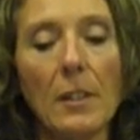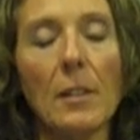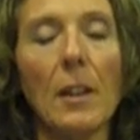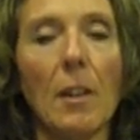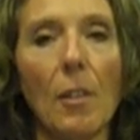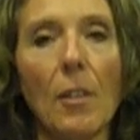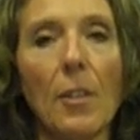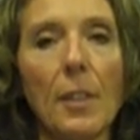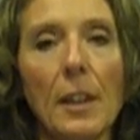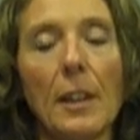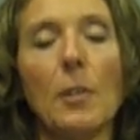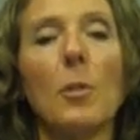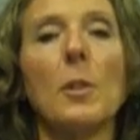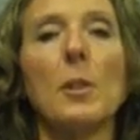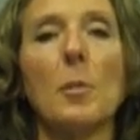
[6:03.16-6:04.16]
and health
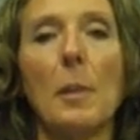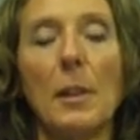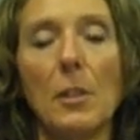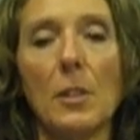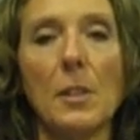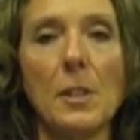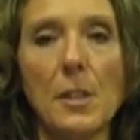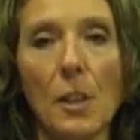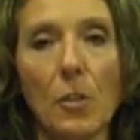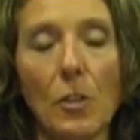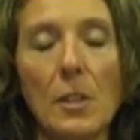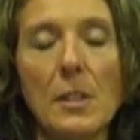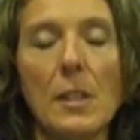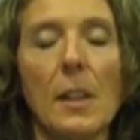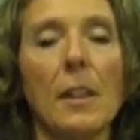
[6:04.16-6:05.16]
in order to make good
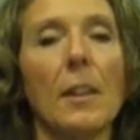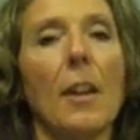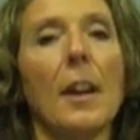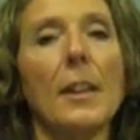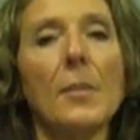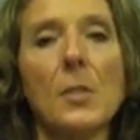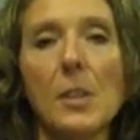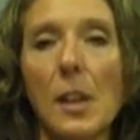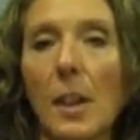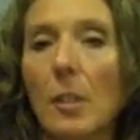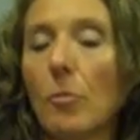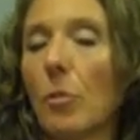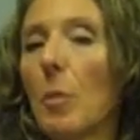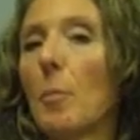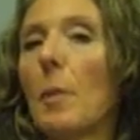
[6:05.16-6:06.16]
decisions. And I have
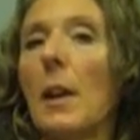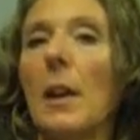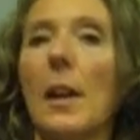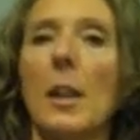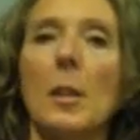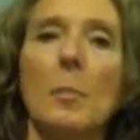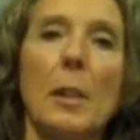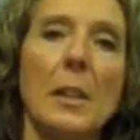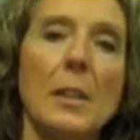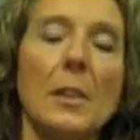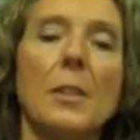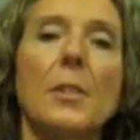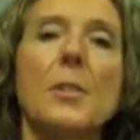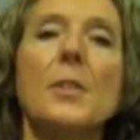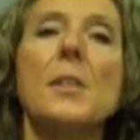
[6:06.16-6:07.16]
said for many, many
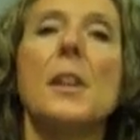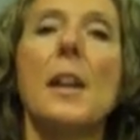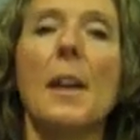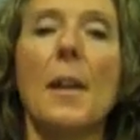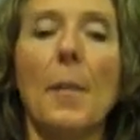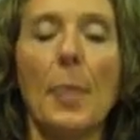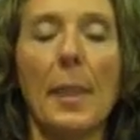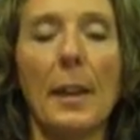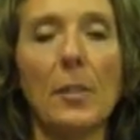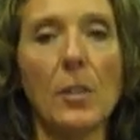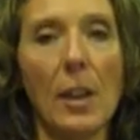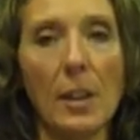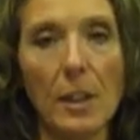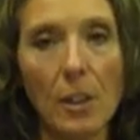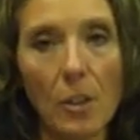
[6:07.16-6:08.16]
years that
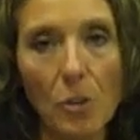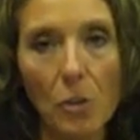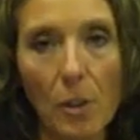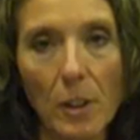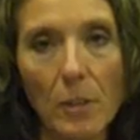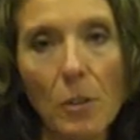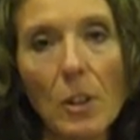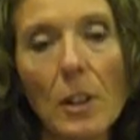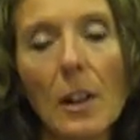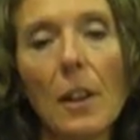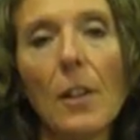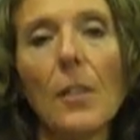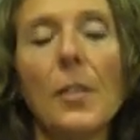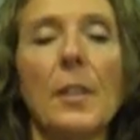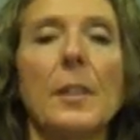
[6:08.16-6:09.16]
taking control of your
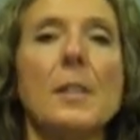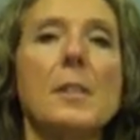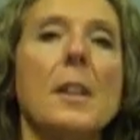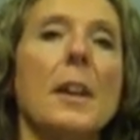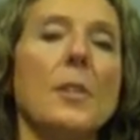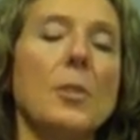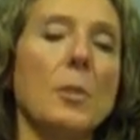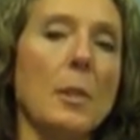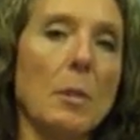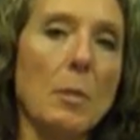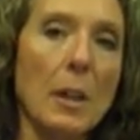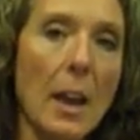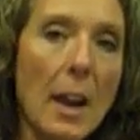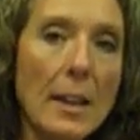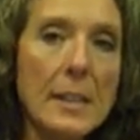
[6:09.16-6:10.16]
health is not doing
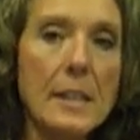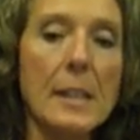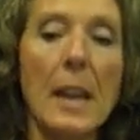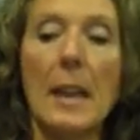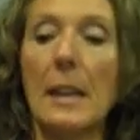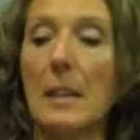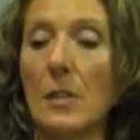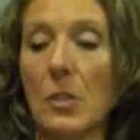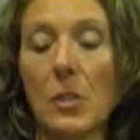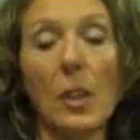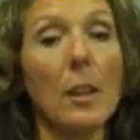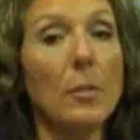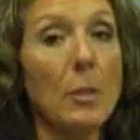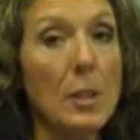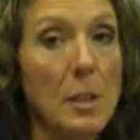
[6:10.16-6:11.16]
what I say
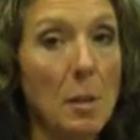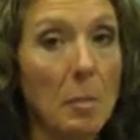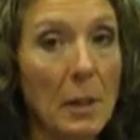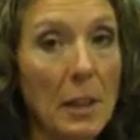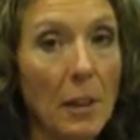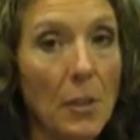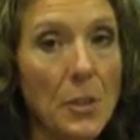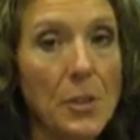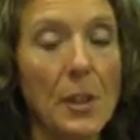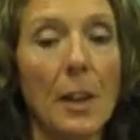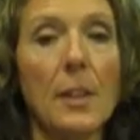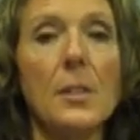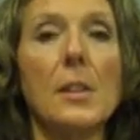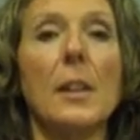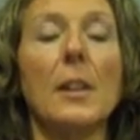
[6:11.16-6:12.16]
instead of what somebody else
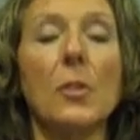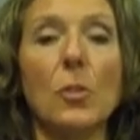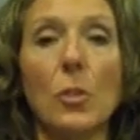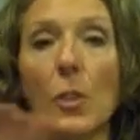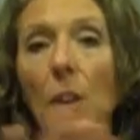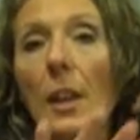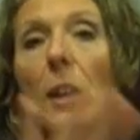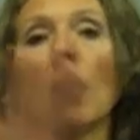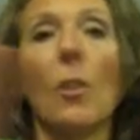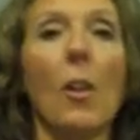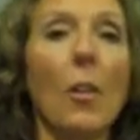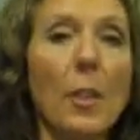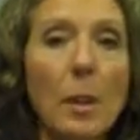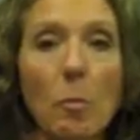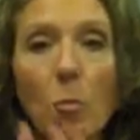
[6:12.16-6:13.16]
says. It's looking at
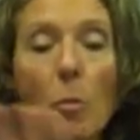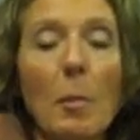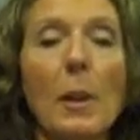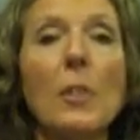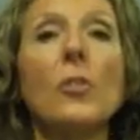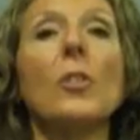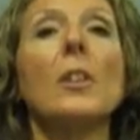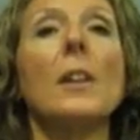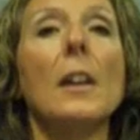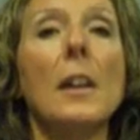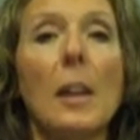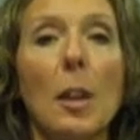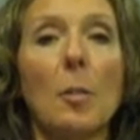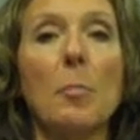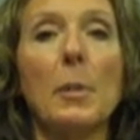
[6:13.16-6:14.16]
all the information
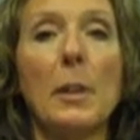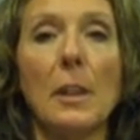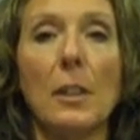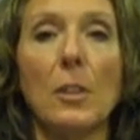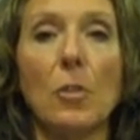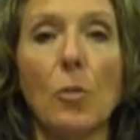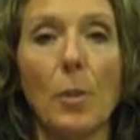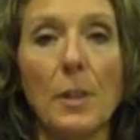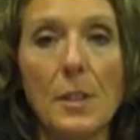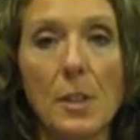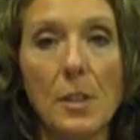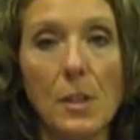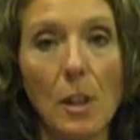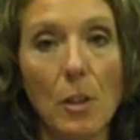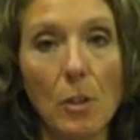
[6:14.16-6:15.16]
and picking the
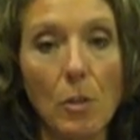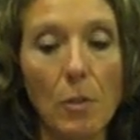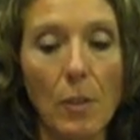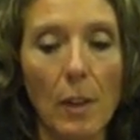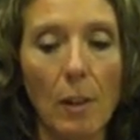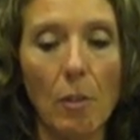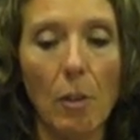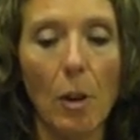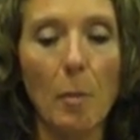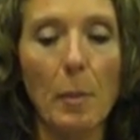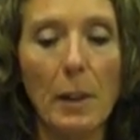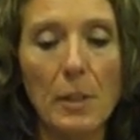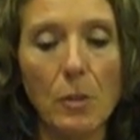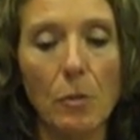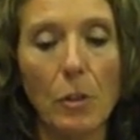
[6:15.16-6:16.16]
choices that you think are
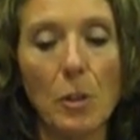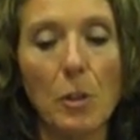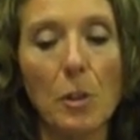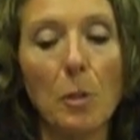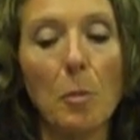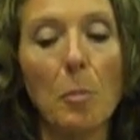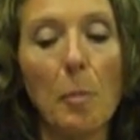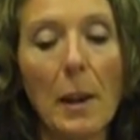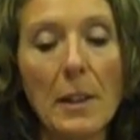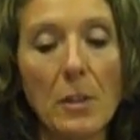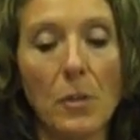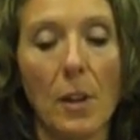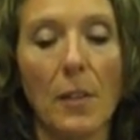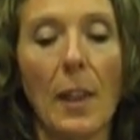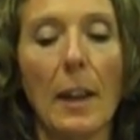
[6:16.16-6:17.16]
best for you
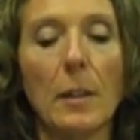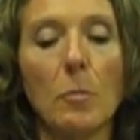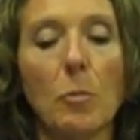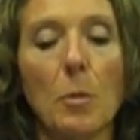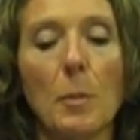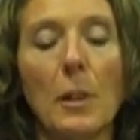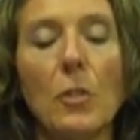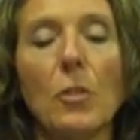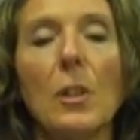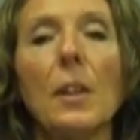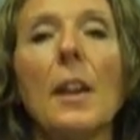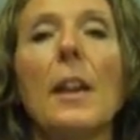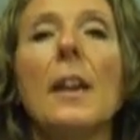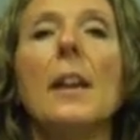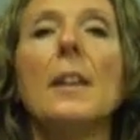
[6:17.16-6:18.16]
based on that information.
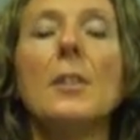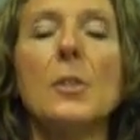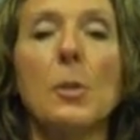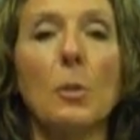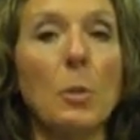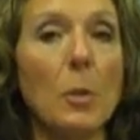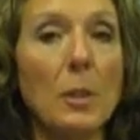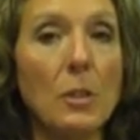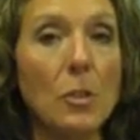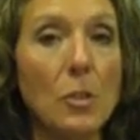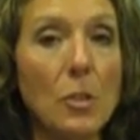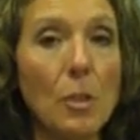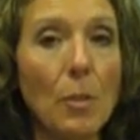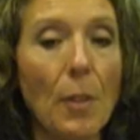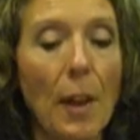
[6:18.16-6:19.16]
So, in order to
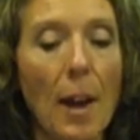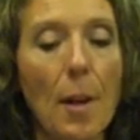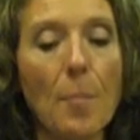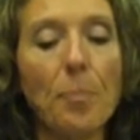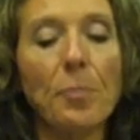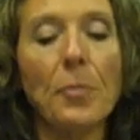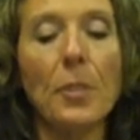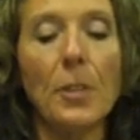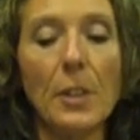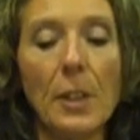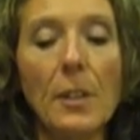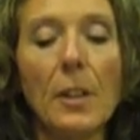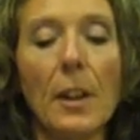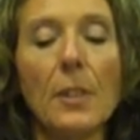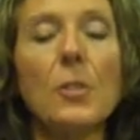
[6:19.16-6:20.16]
do that, you
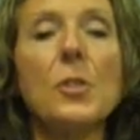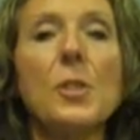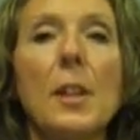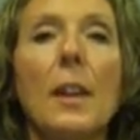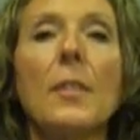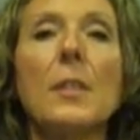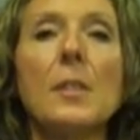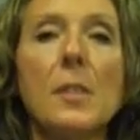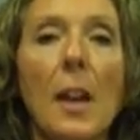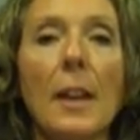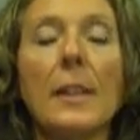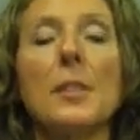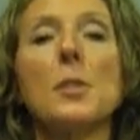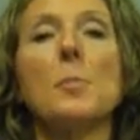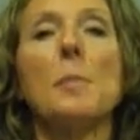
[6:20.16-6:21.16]
need to understand the
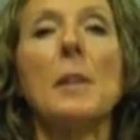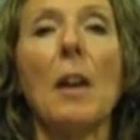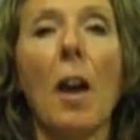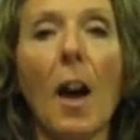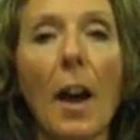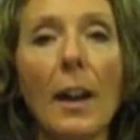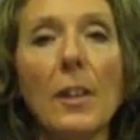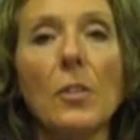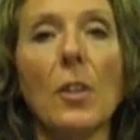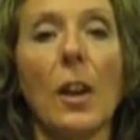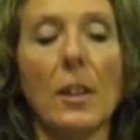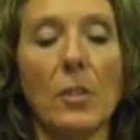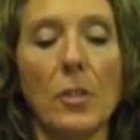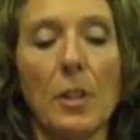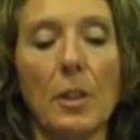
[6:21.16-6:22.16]
science behind
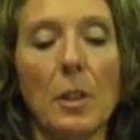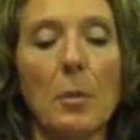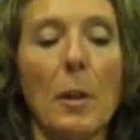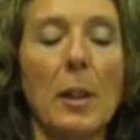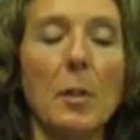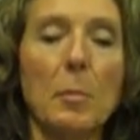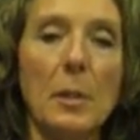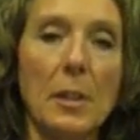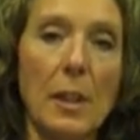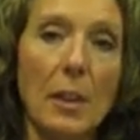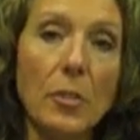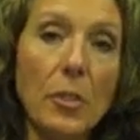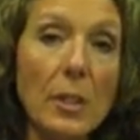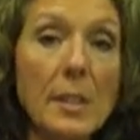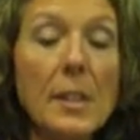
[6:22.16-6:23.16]
dietary
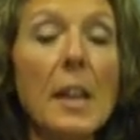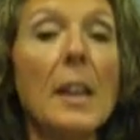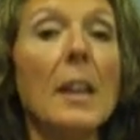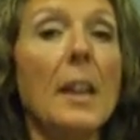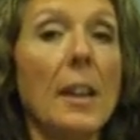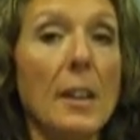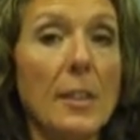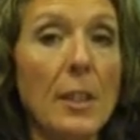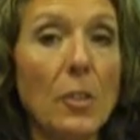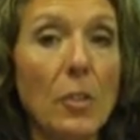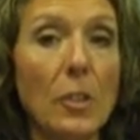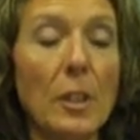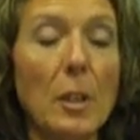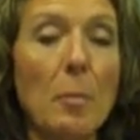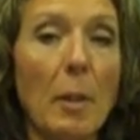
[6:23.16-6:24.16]
recommendations.
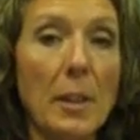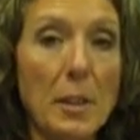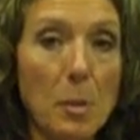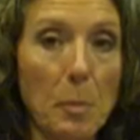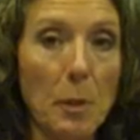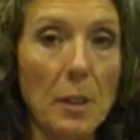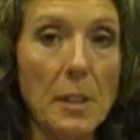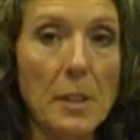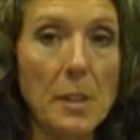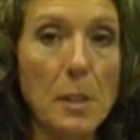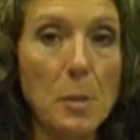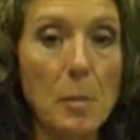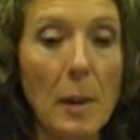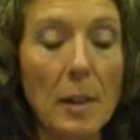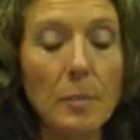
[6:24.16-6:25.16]
Additionally, my experience
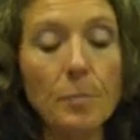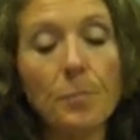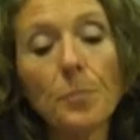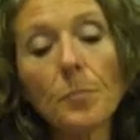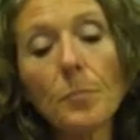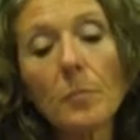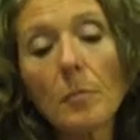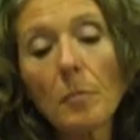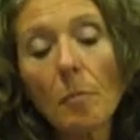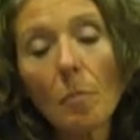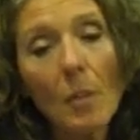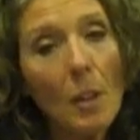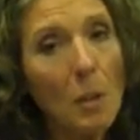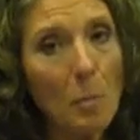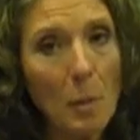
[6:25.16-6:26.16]
has been
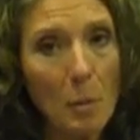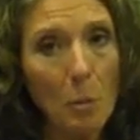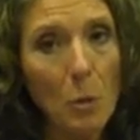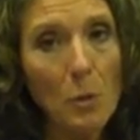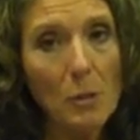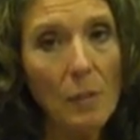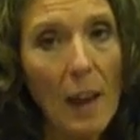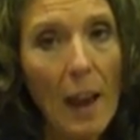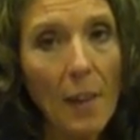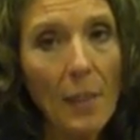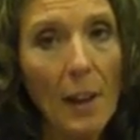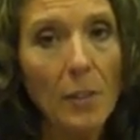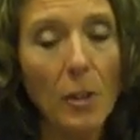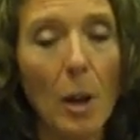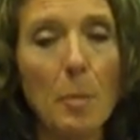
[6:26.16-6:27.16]
the people who have had
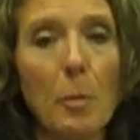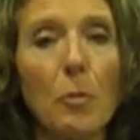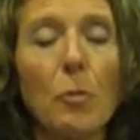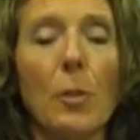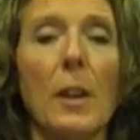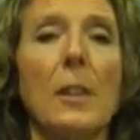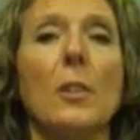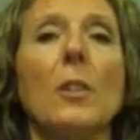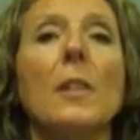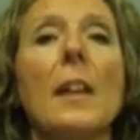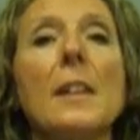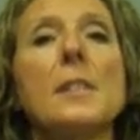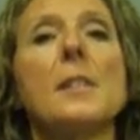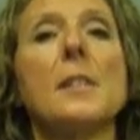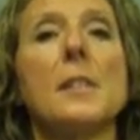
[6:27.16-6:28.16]
that type of training are
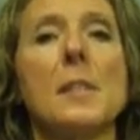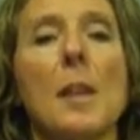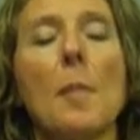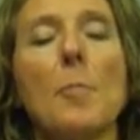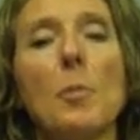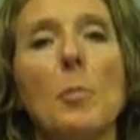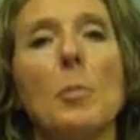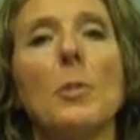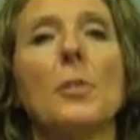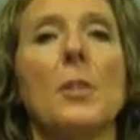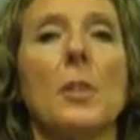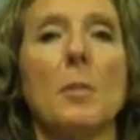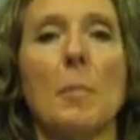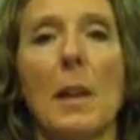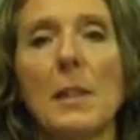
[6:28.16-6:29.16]
less susceptible to
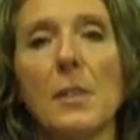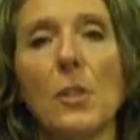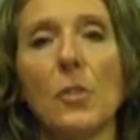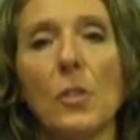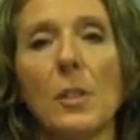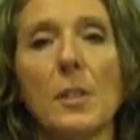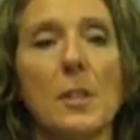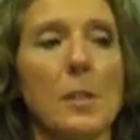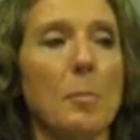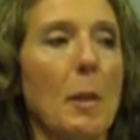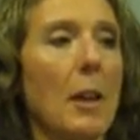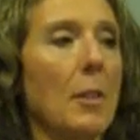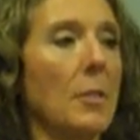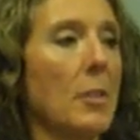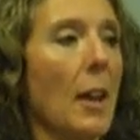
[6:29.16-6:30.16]
the messages
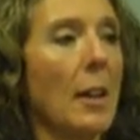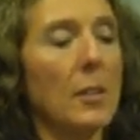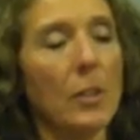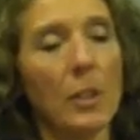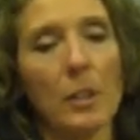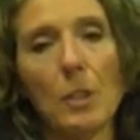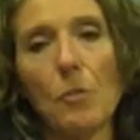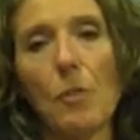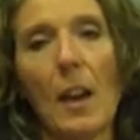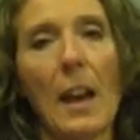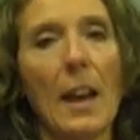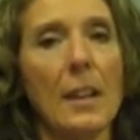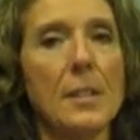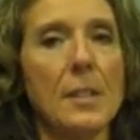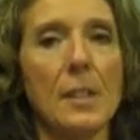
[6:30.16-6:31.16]
about dietary
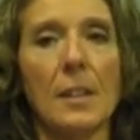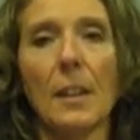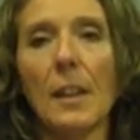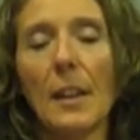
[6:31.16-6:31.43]
fads and